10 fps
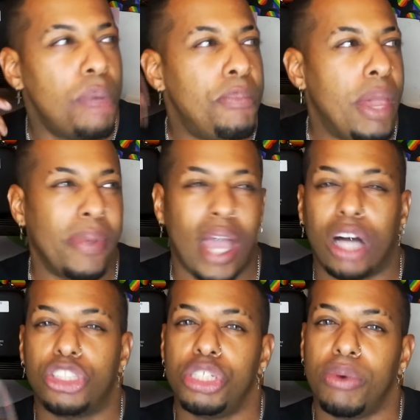maybe
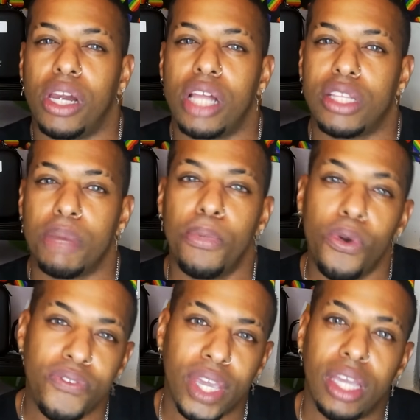I'll do another
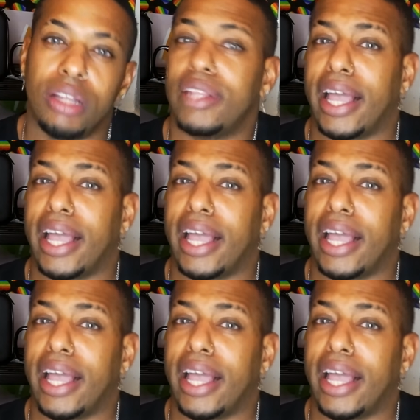movie,